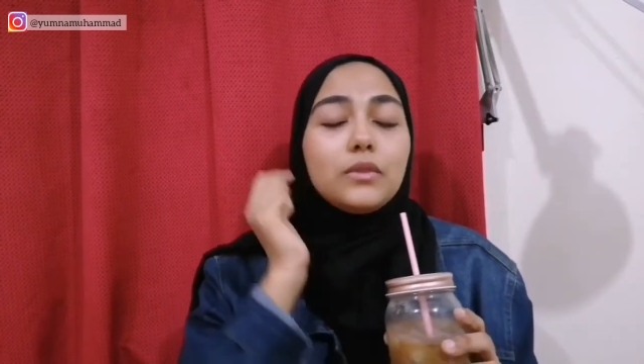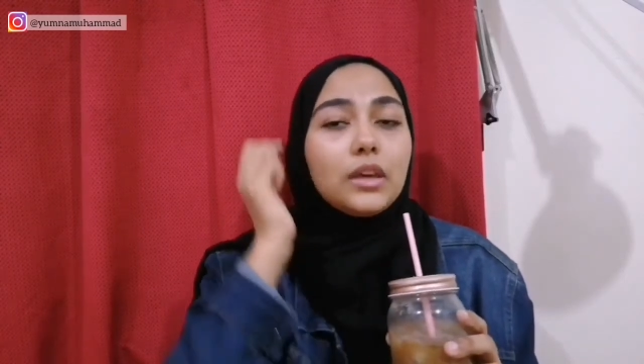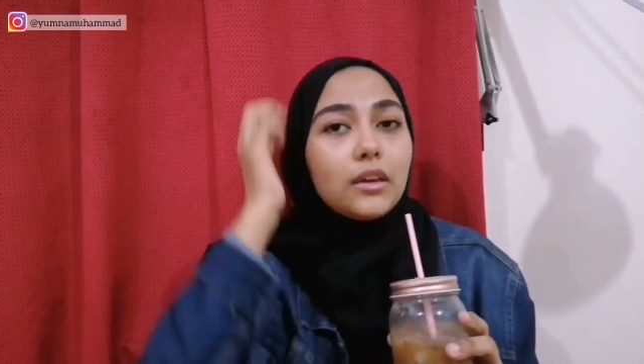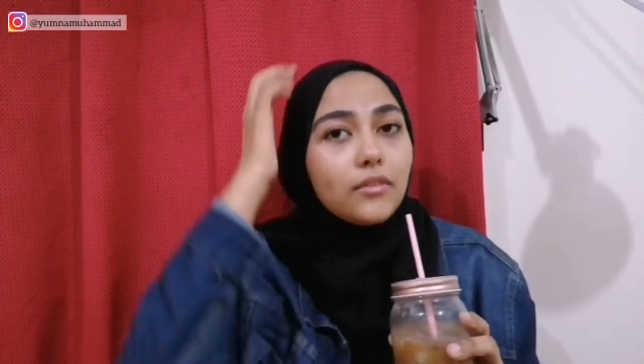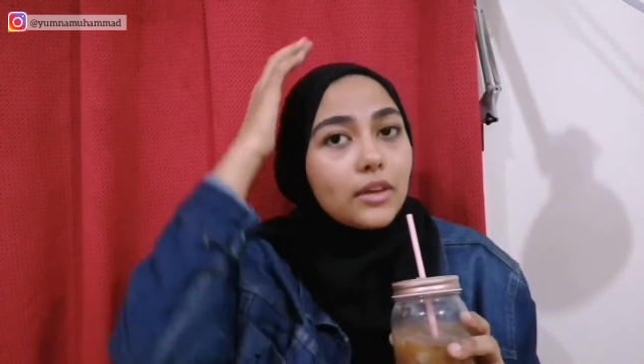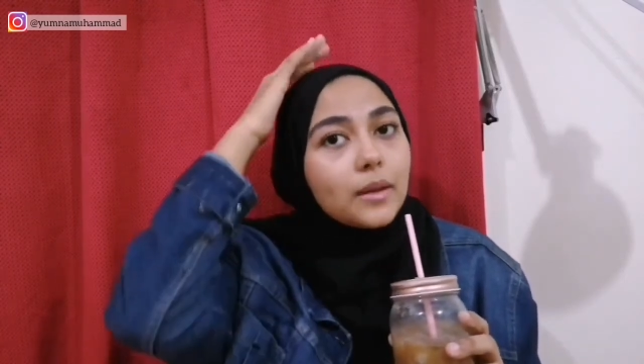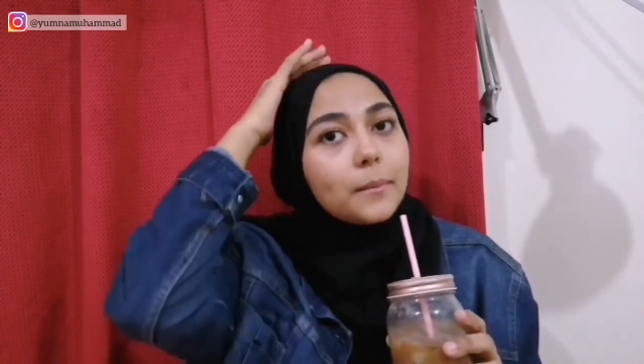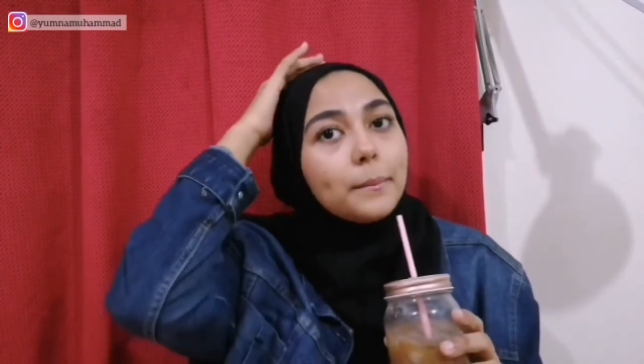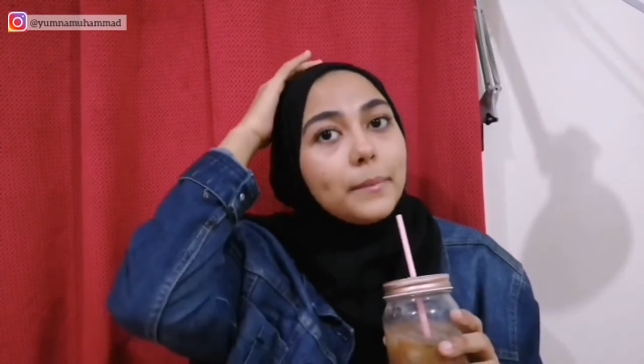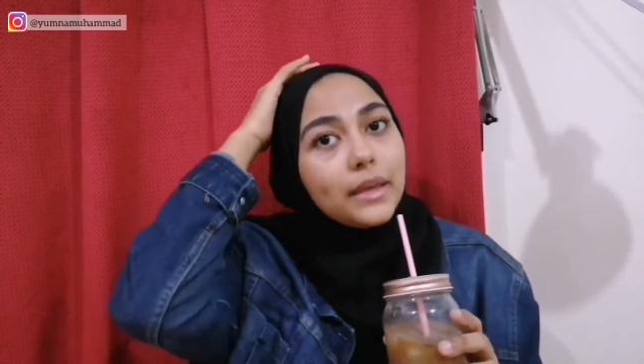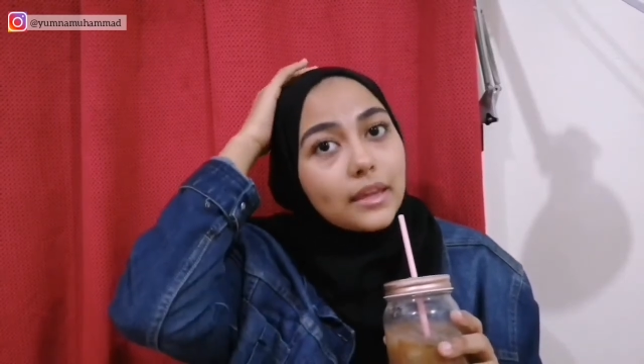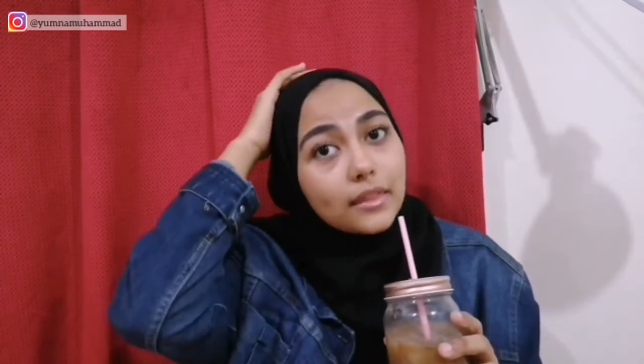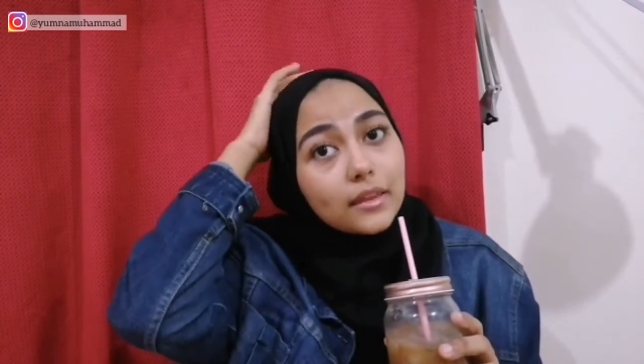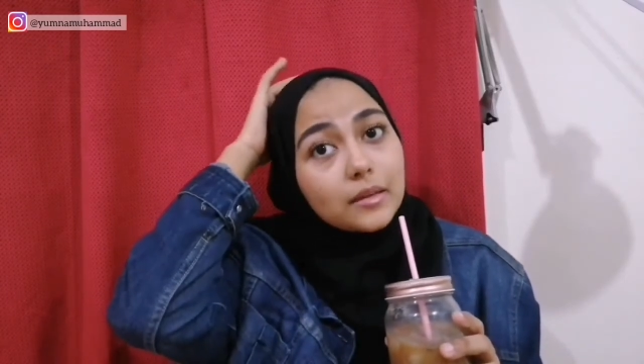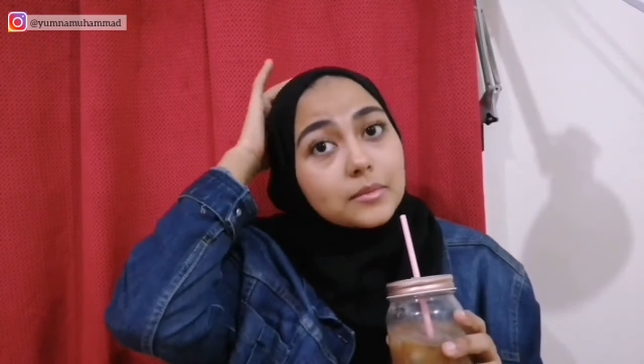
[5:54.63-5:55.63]
to give it a
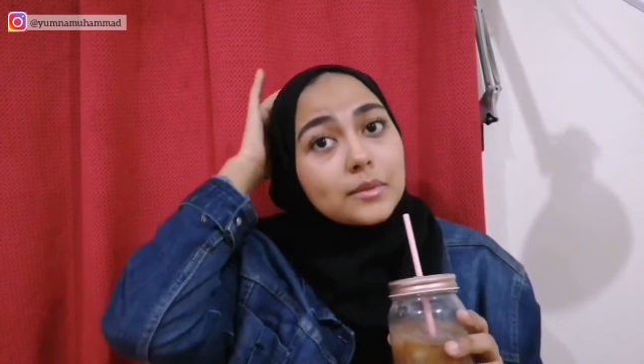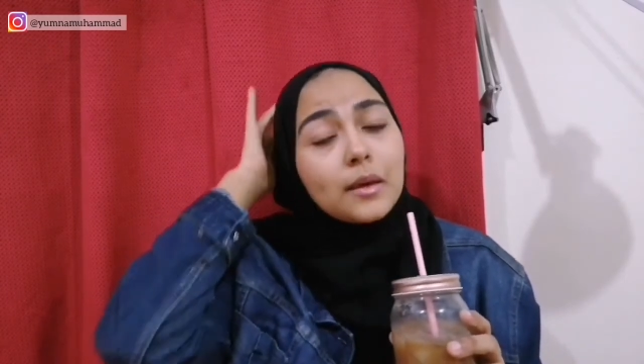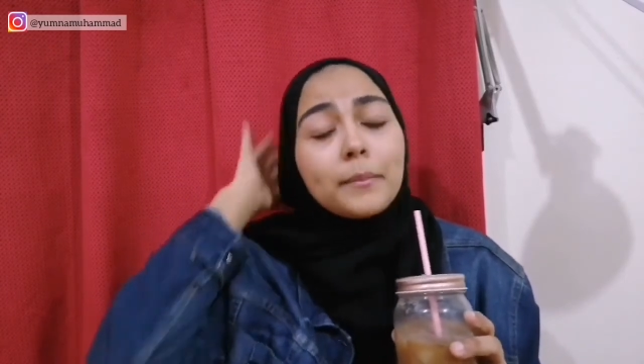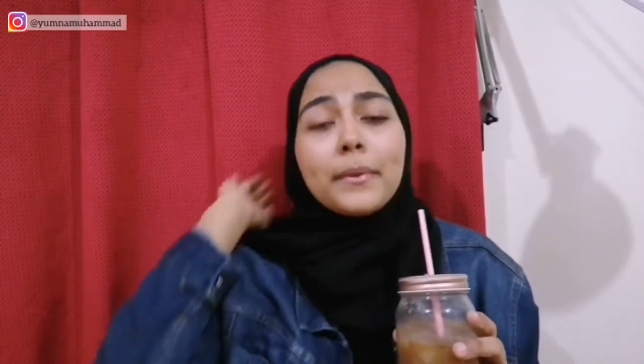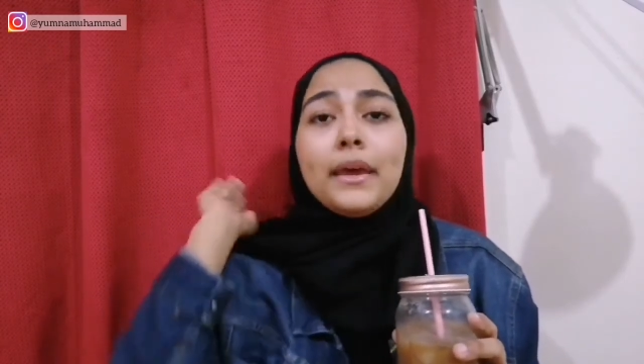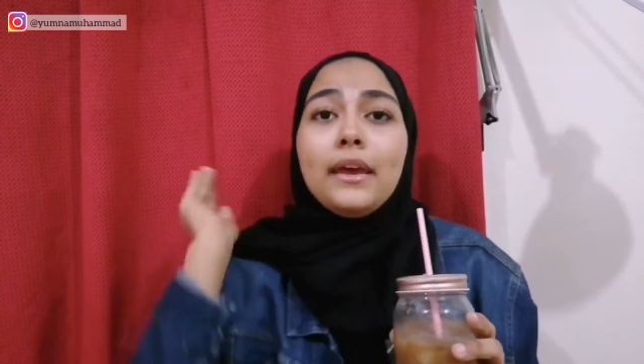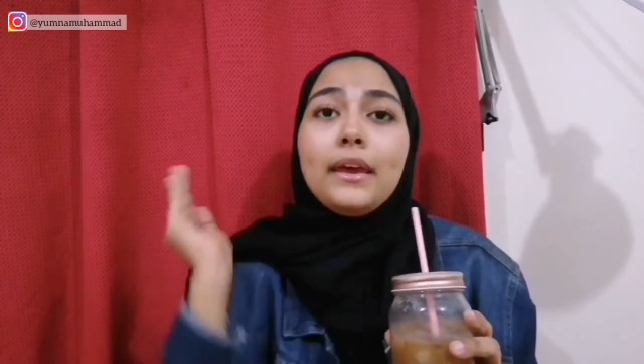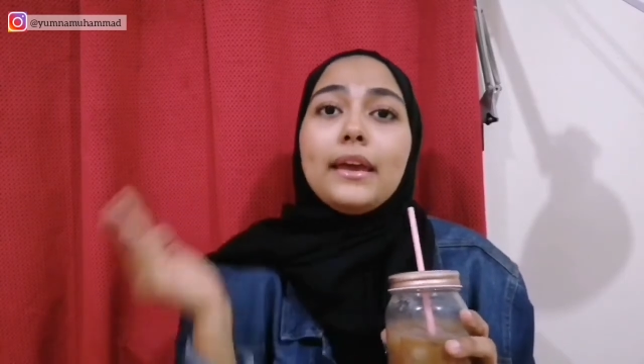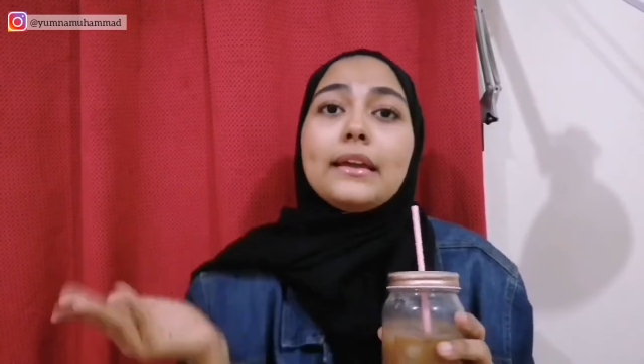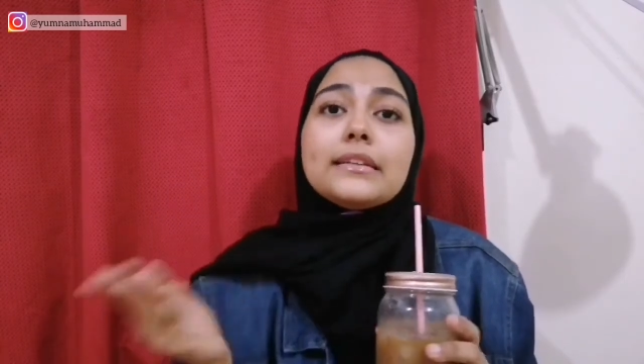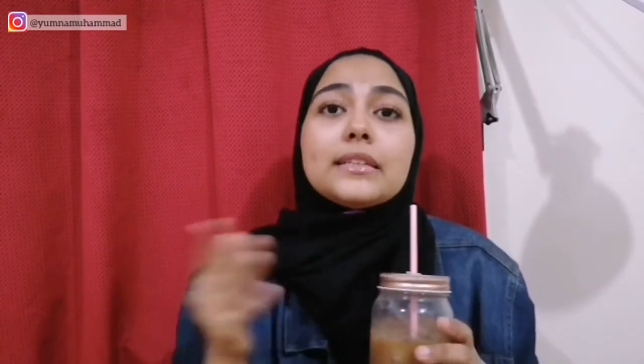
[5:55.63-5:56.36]
big thumbs up